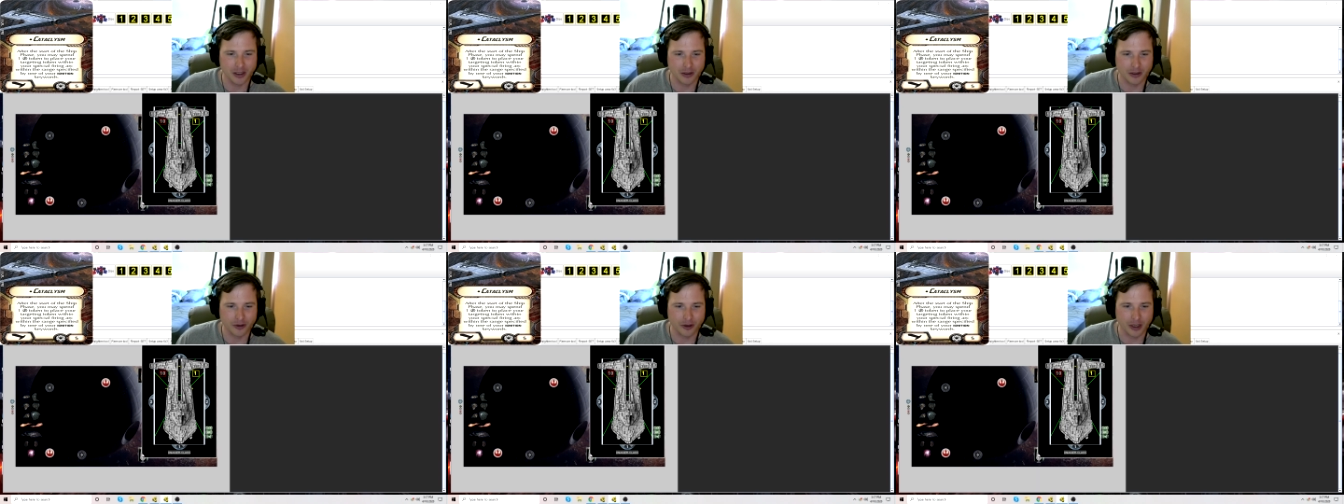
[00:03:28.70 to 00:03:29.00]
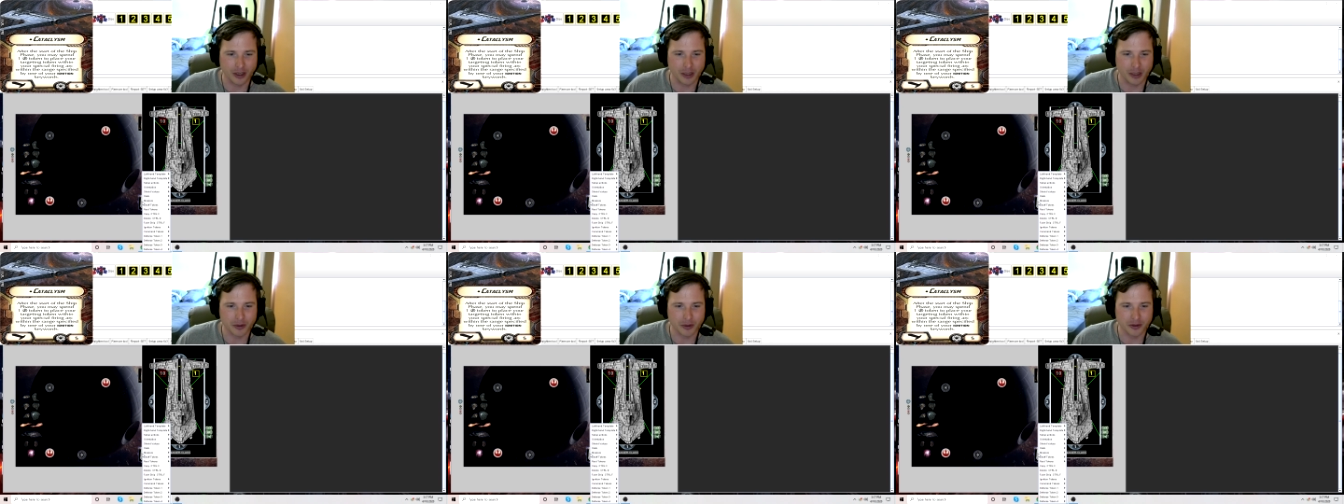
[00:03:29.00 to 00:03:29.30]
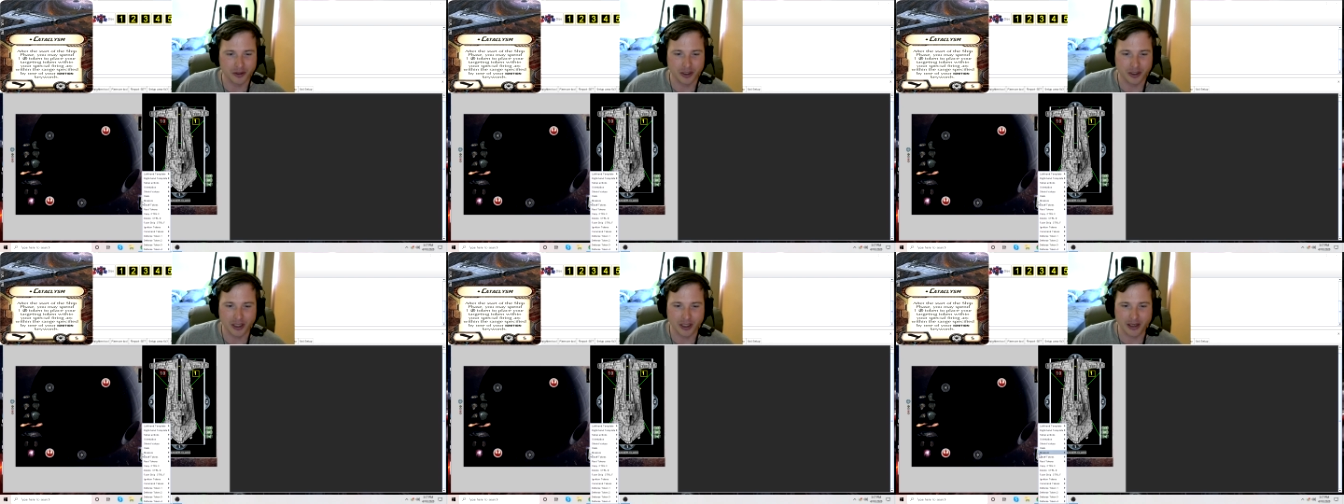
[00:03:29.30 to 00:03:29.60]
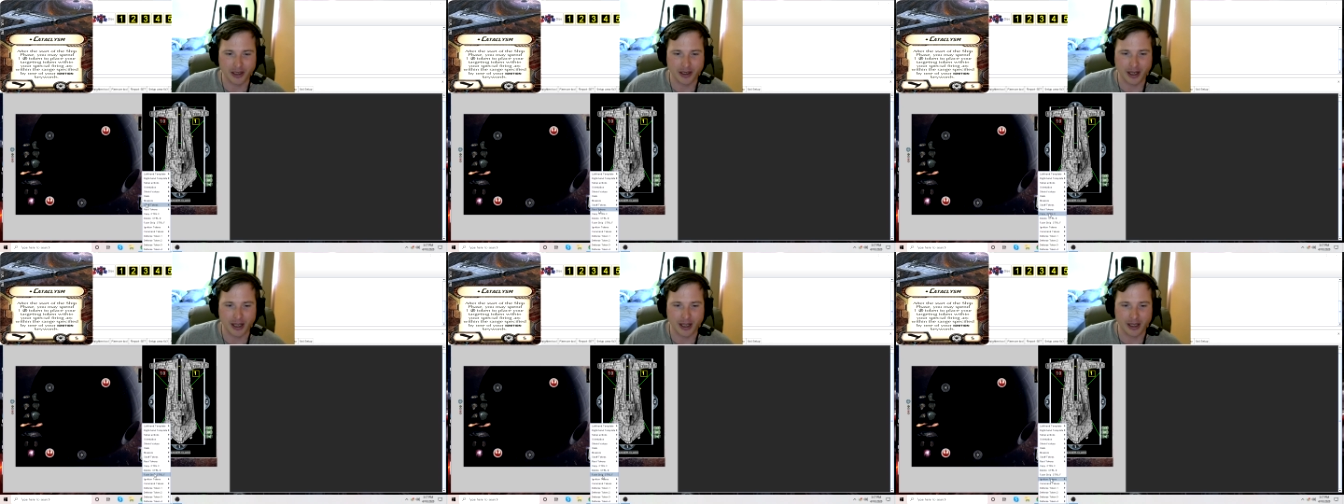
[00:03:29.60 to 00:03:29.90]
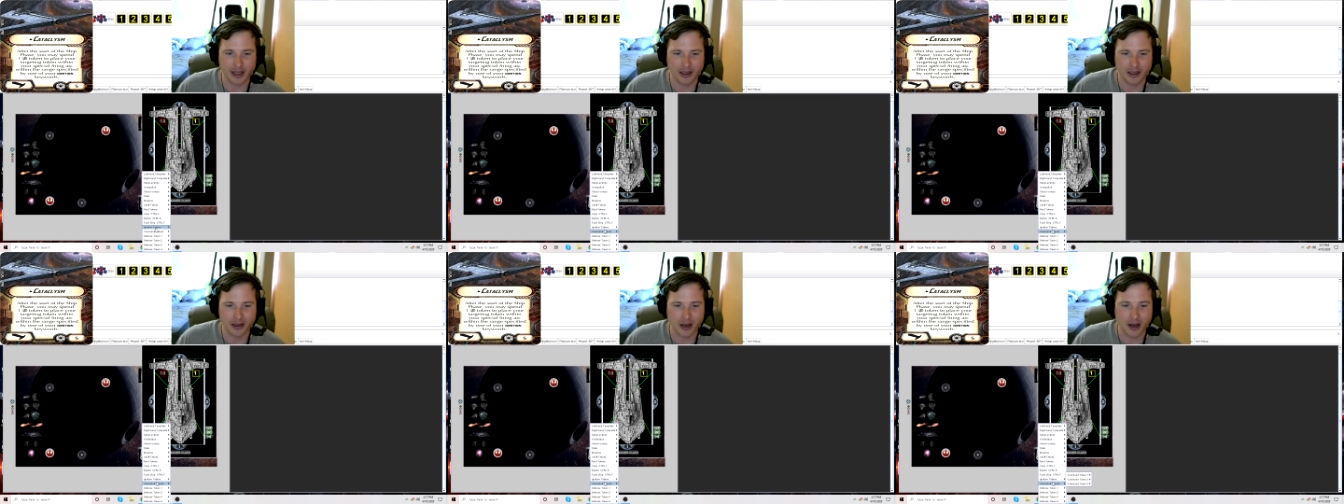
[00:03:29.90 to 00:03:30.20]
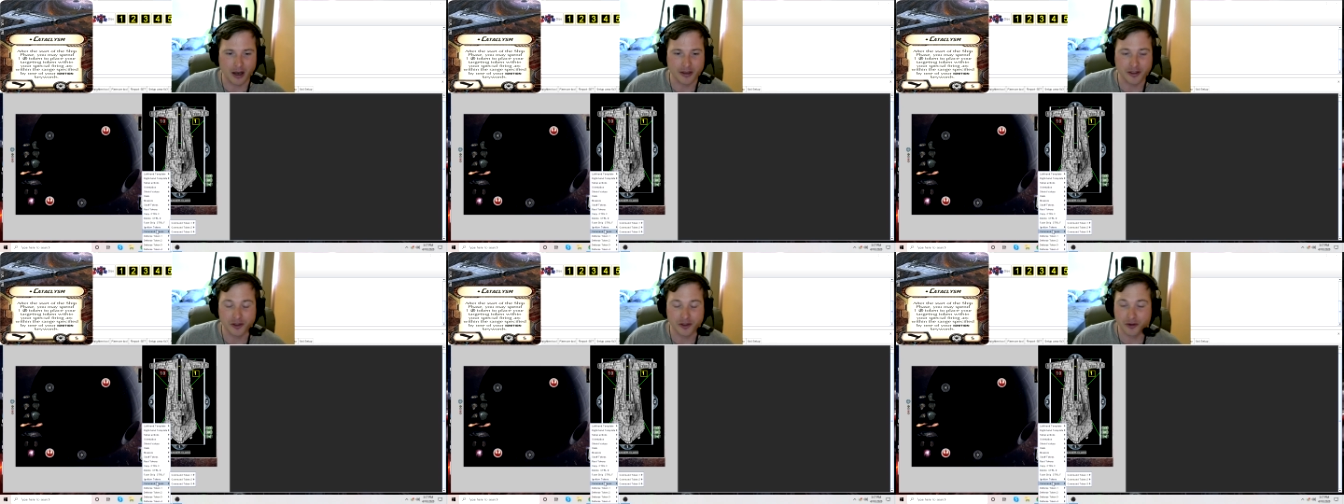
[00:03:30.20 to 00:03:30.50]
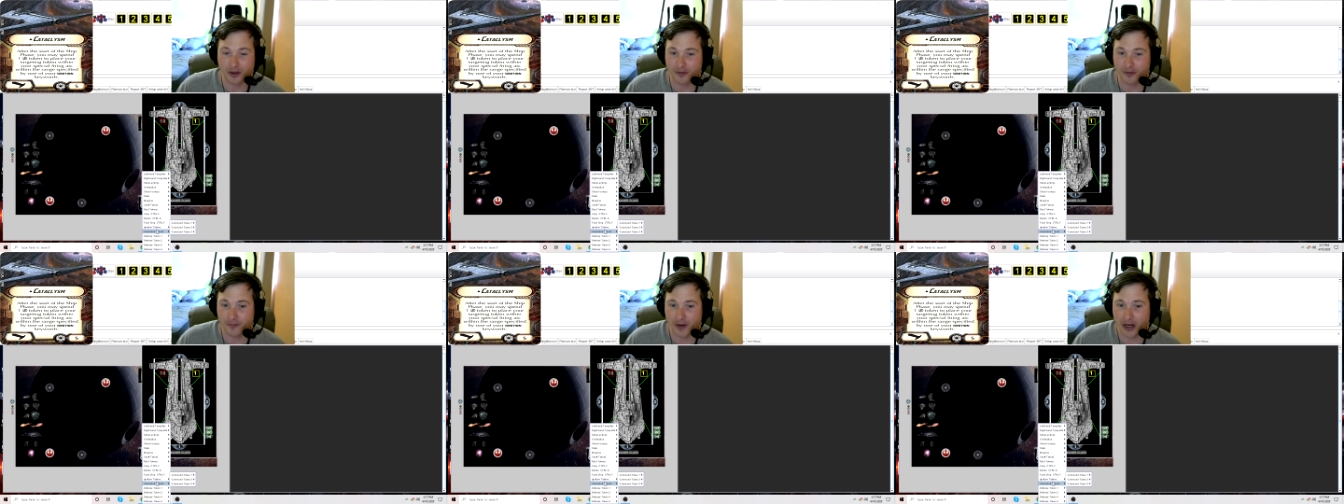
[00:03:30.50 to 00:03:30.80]
you're able to get a
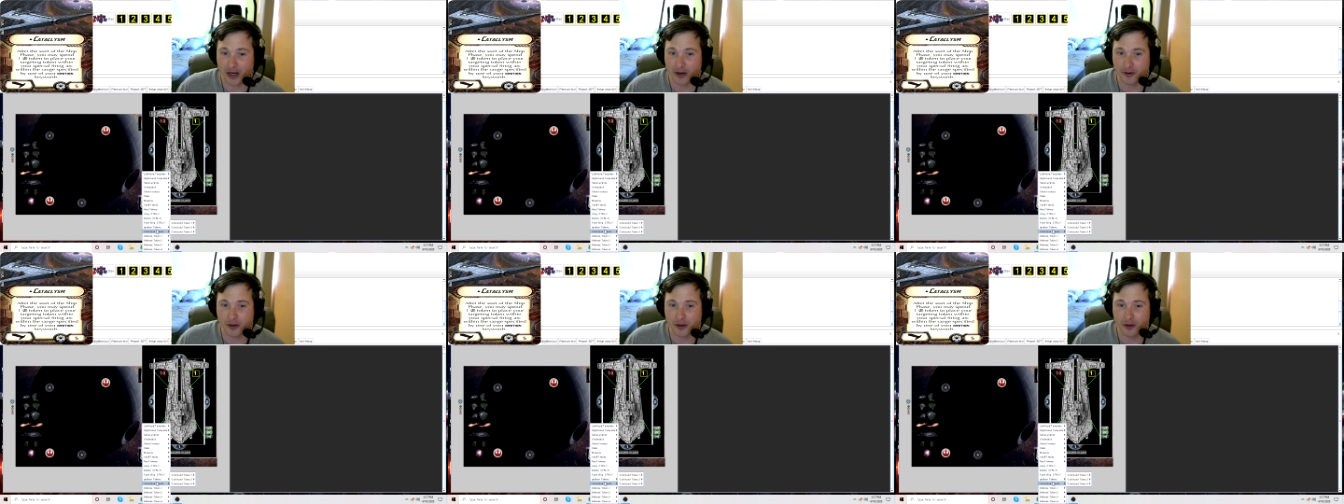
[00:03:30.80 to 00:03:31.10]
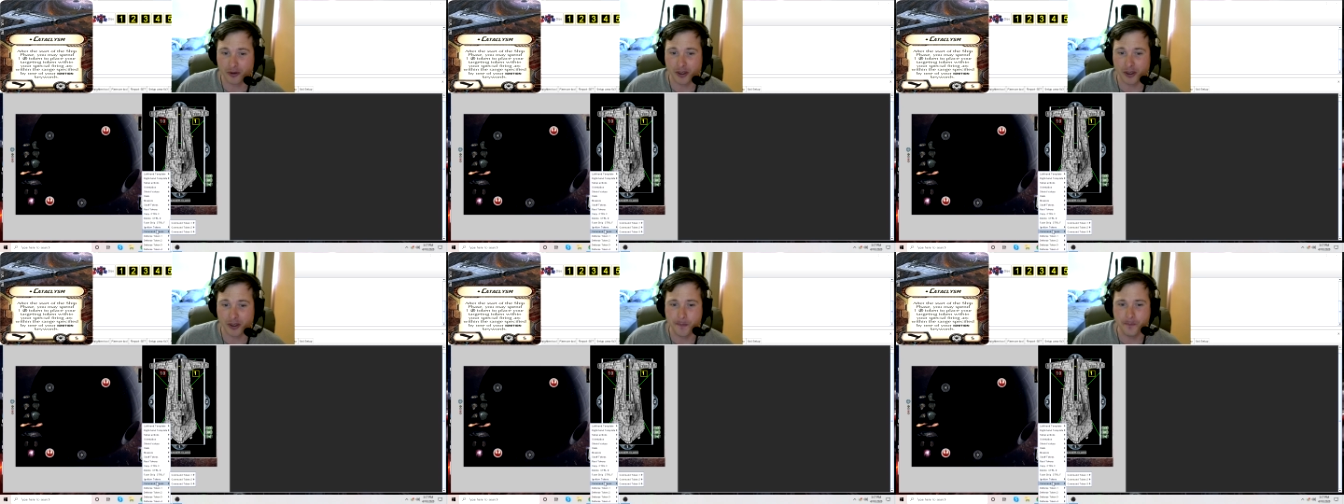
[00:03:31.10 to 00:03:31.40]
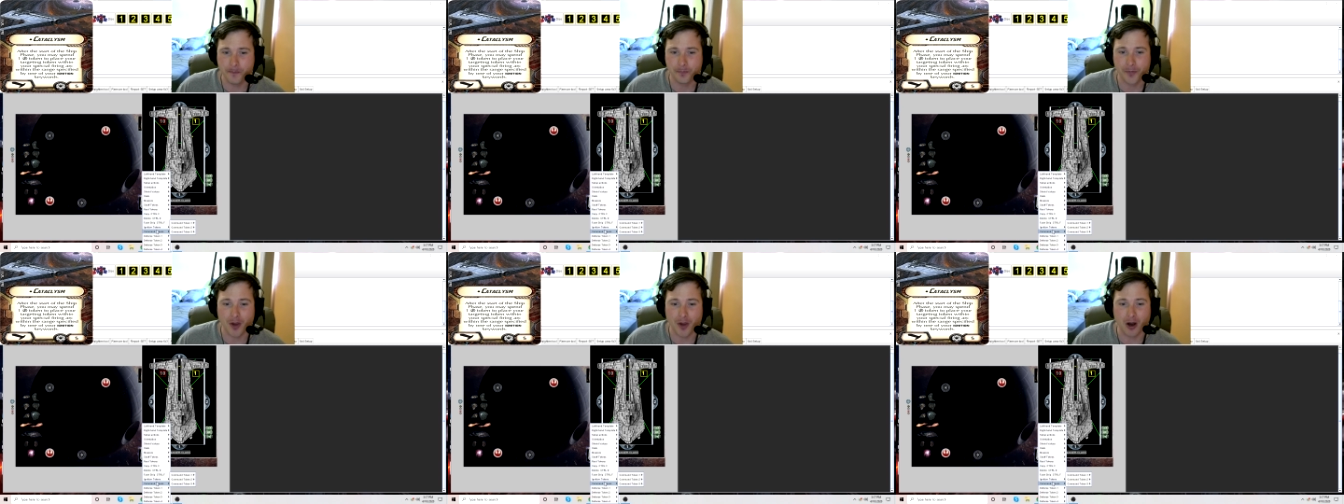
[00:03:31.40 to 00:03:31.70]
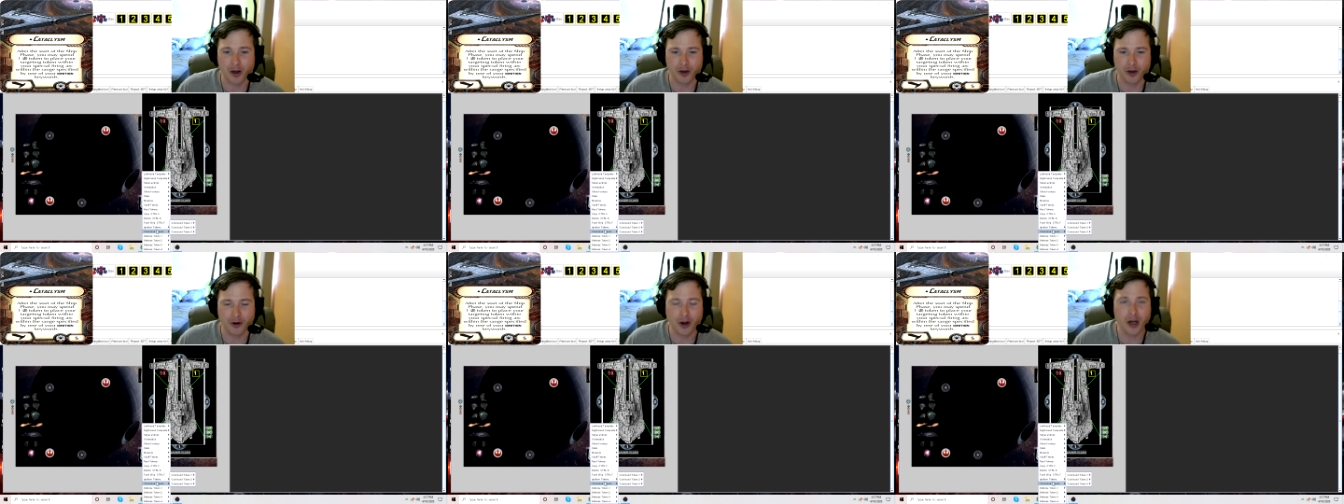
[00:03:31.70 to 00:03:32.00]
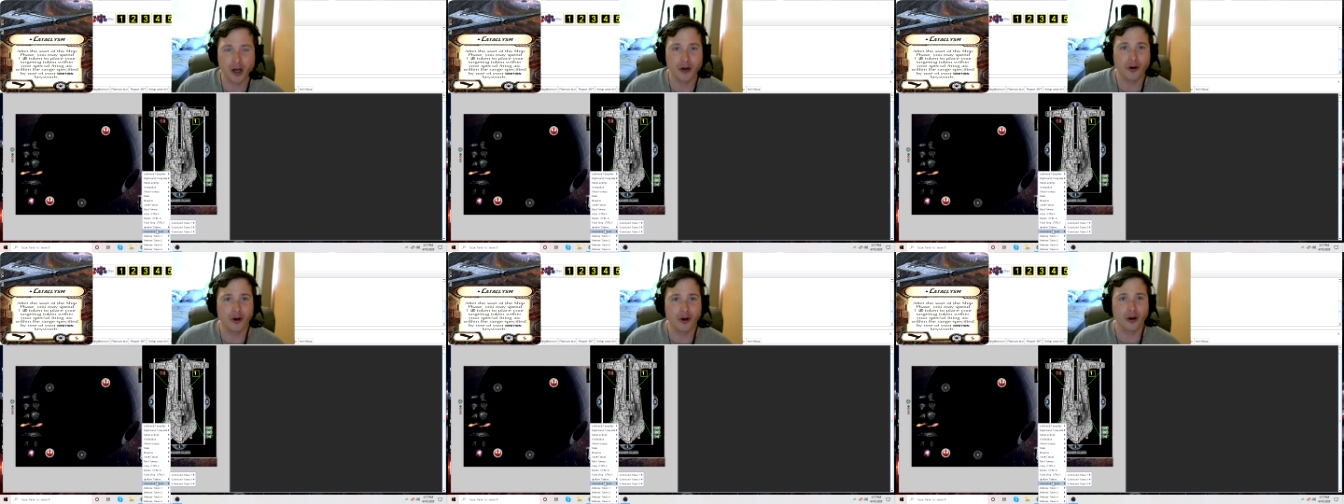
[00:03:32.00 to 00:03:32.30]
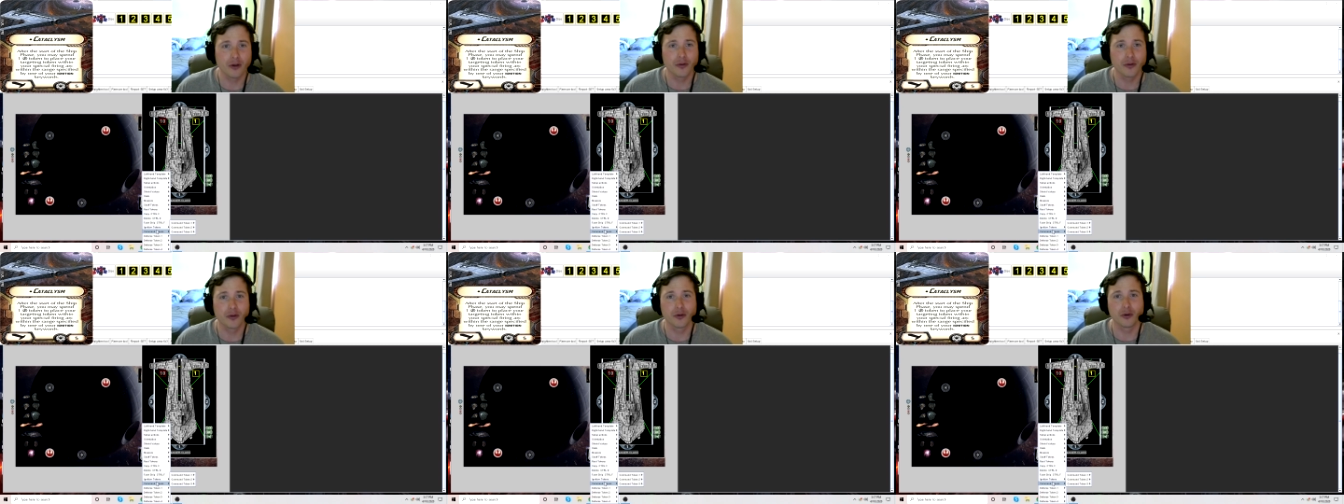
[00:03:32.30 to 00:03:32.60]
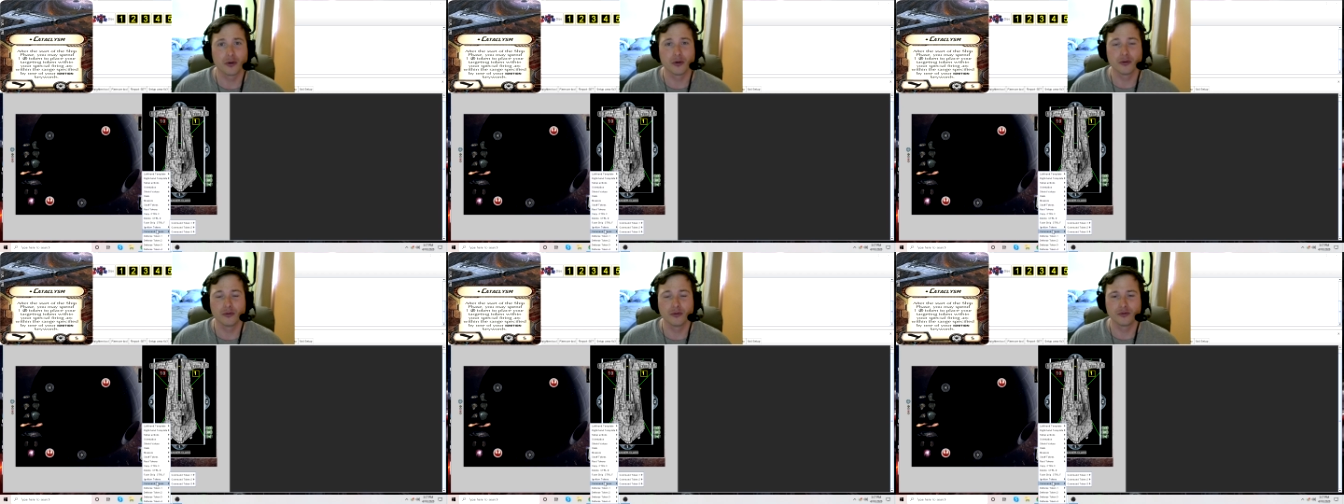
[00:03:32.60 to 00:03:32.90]
concentrate fire token on your Onager
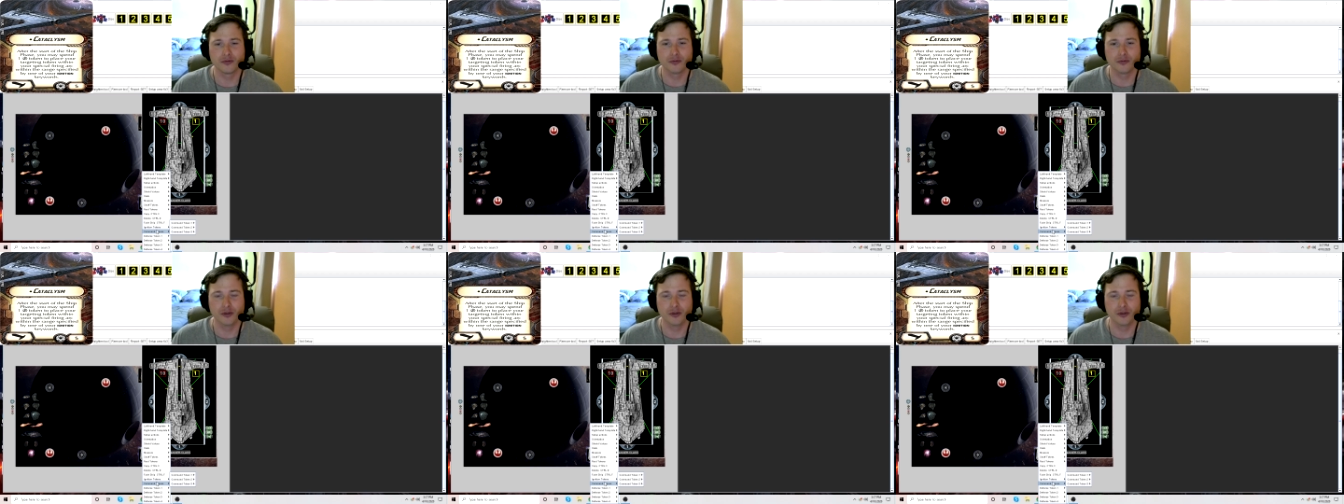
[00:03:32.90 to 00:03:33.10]
through